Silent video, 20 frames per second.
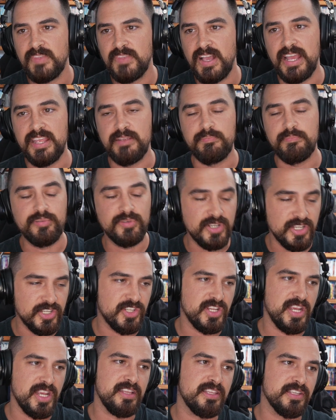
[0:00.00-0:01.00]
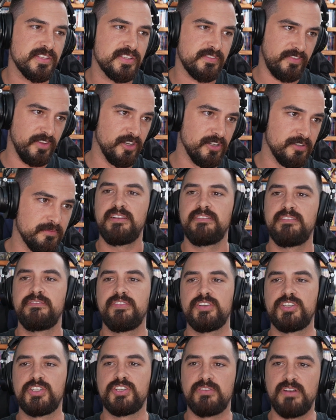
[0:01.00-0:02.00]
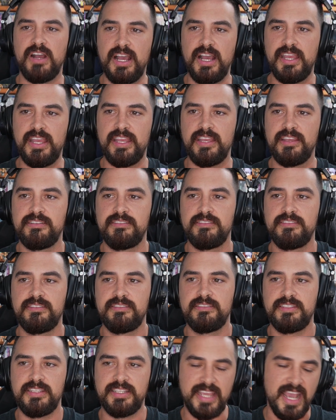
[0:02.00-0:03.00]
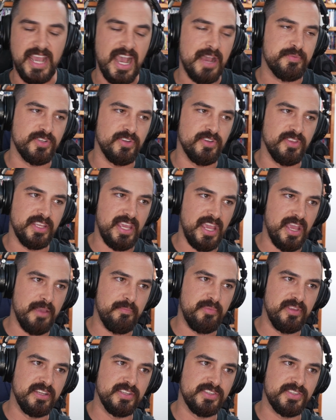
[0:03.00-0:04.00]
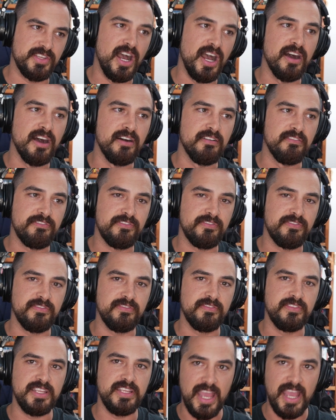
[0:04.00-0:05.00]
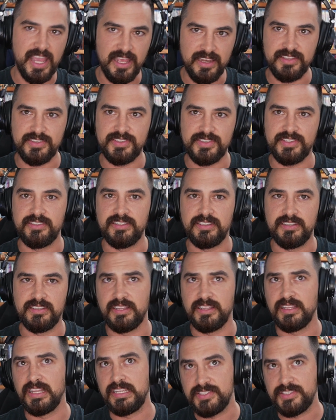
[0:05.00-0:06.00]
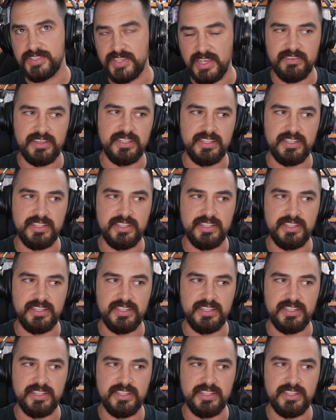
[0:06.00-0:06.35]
I appreciate this film for trying to capture the campiness of the 80s and late 70s